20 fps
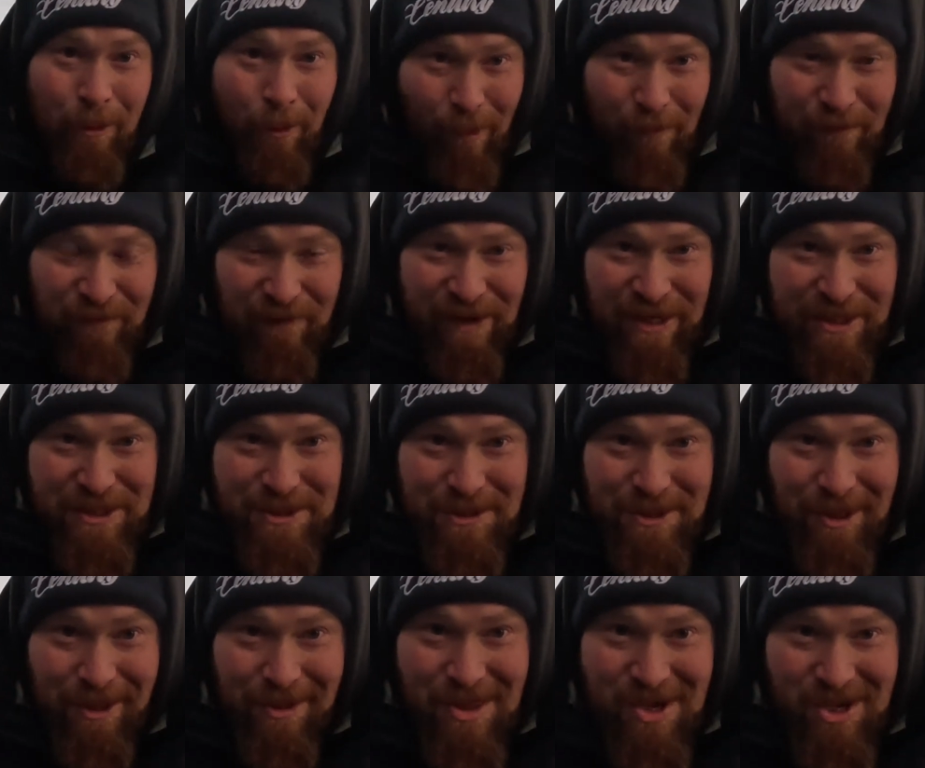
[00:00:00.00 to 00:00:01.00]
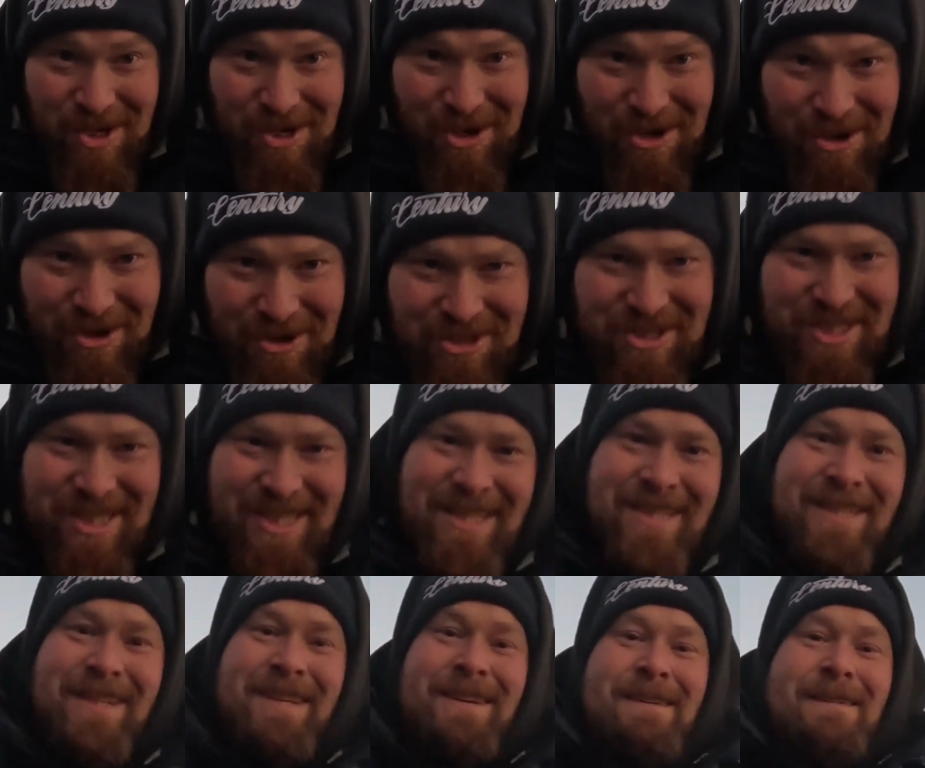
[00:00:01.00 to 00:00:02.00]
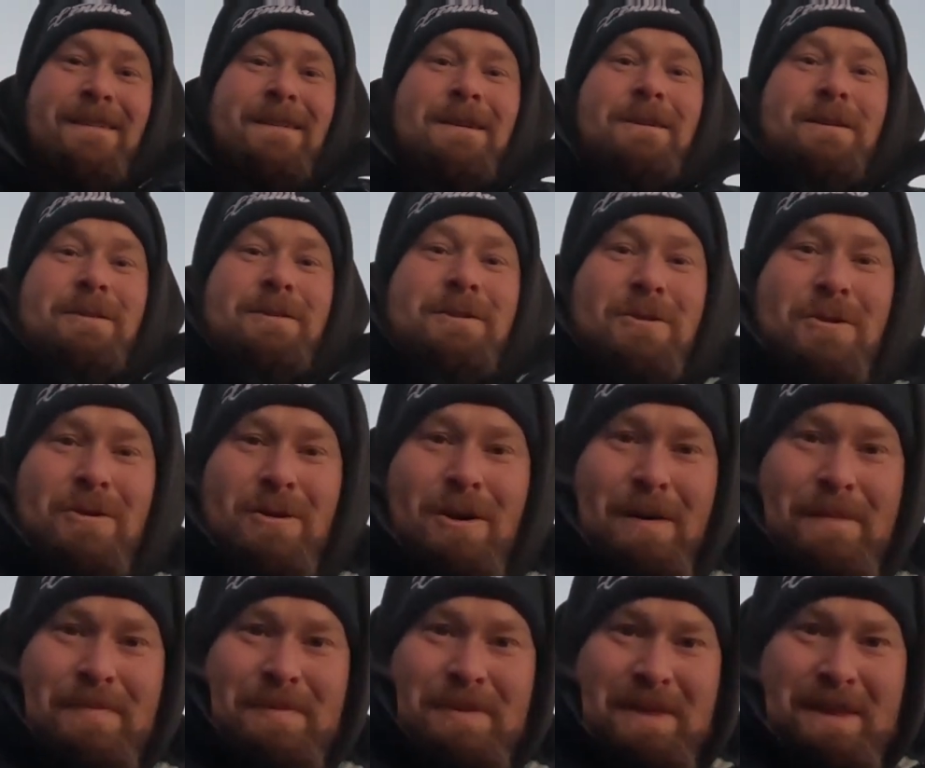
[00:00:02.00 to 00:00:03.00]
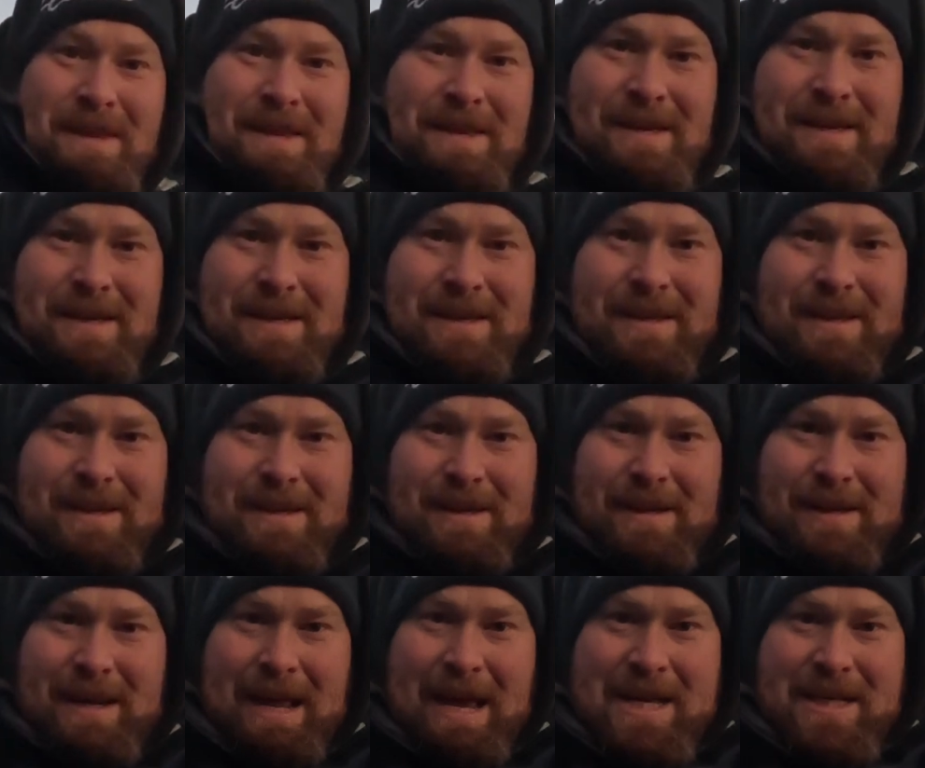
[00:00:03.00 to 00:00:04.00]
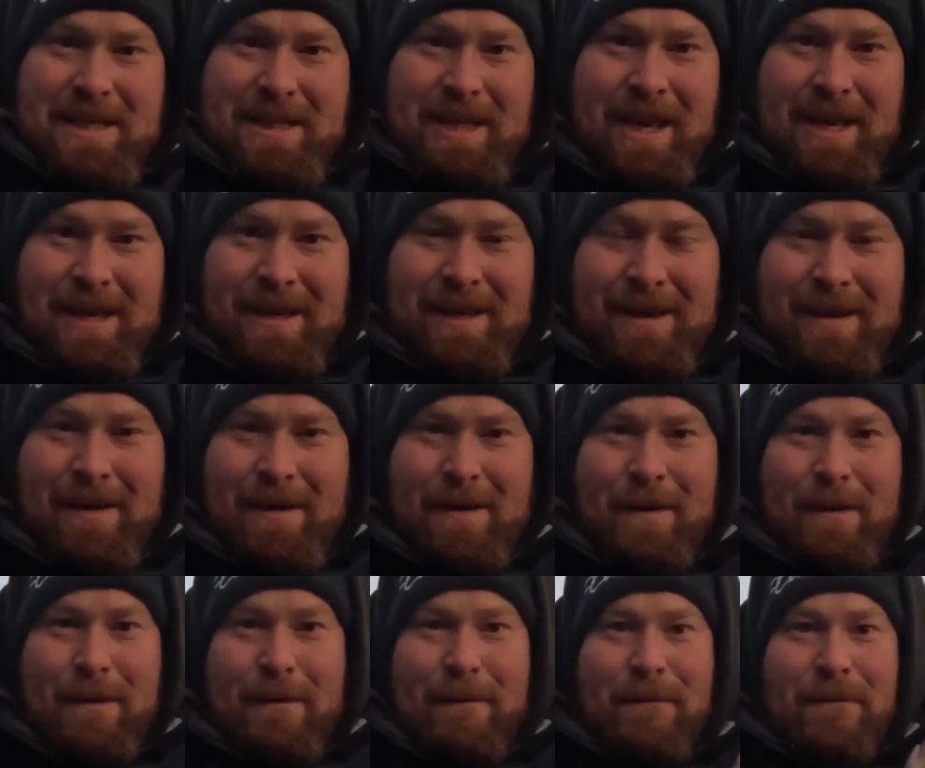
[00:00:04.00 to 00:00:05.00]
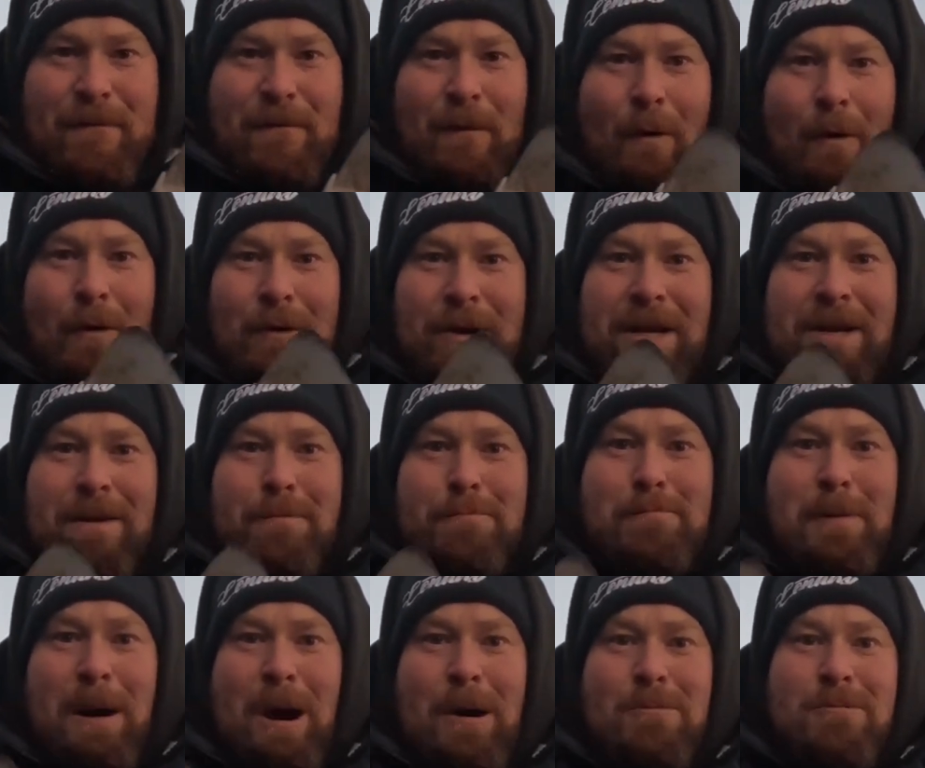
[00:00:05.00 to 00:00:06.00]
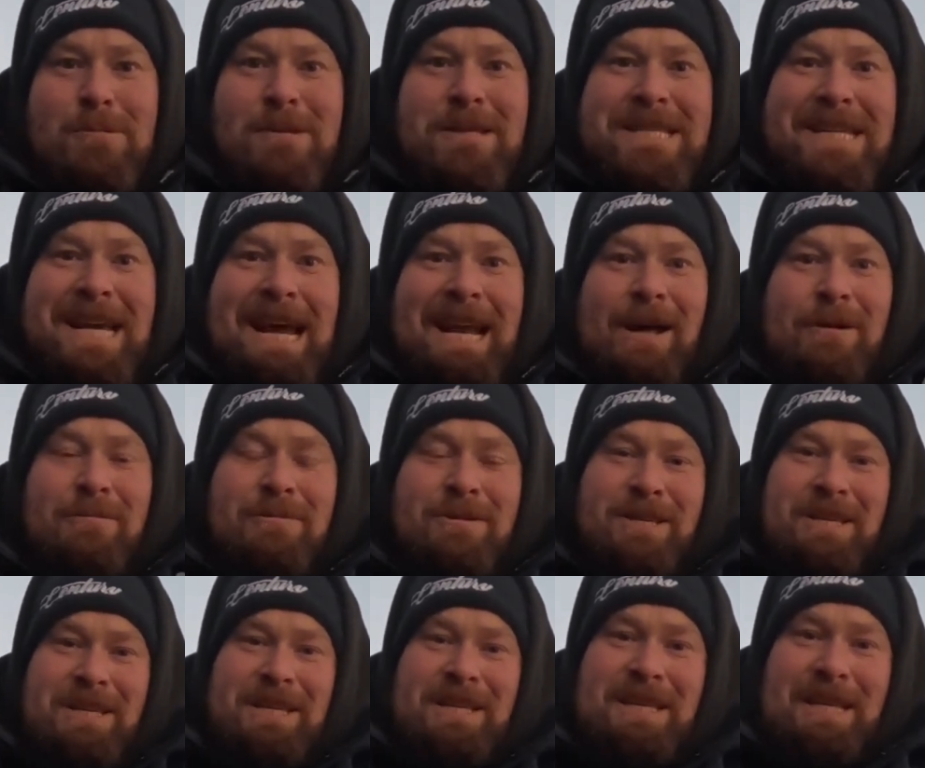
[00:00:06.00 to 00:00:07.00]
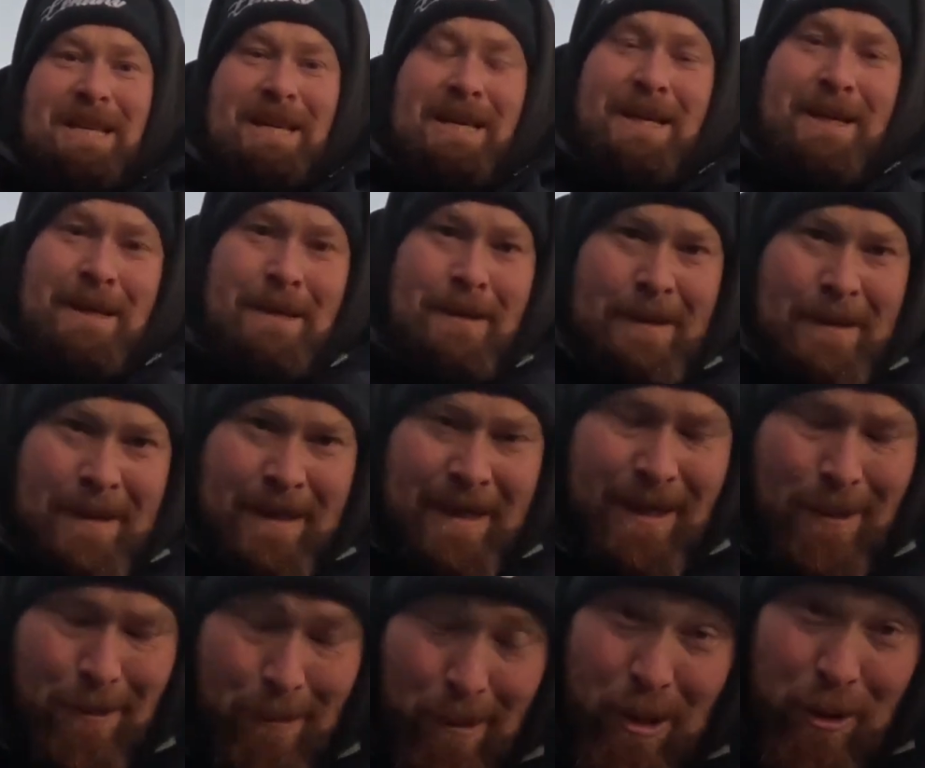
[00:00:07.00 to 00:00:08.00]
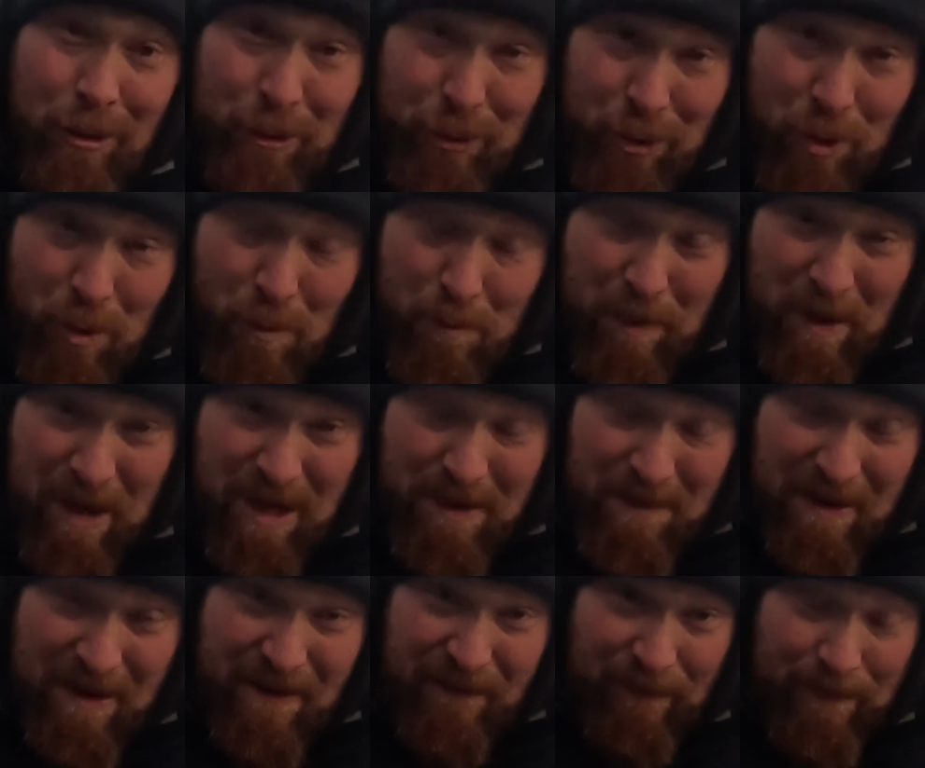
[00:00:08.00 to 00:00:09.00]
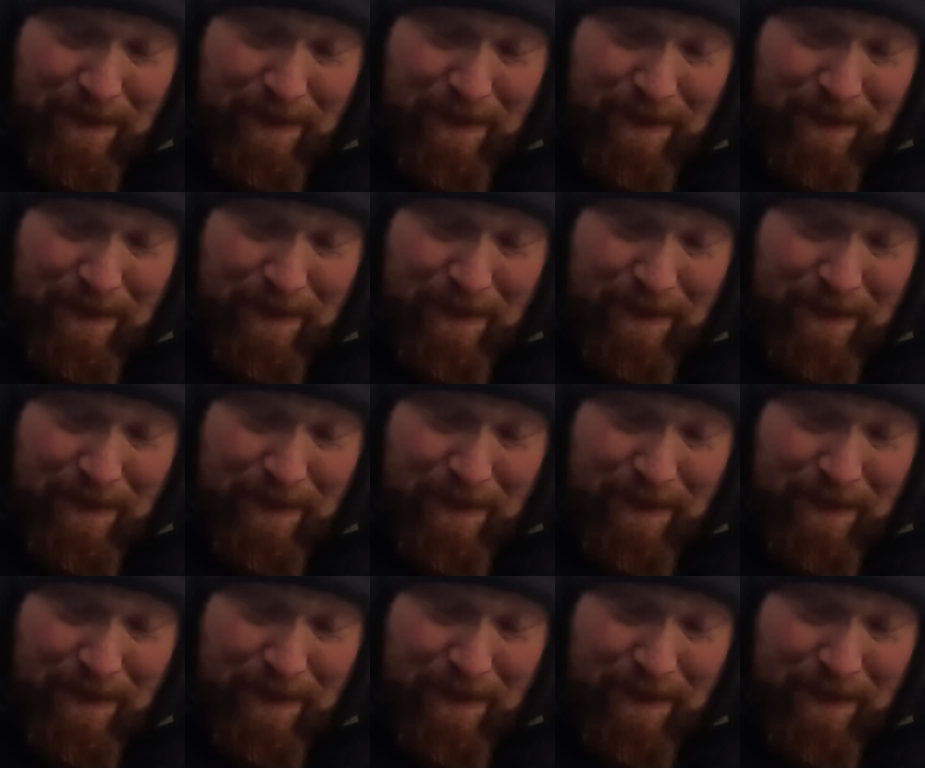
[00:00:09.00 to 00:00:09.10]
Hopefully it's not the curse. So nice 14 pound 10 ounces. It's a new PB for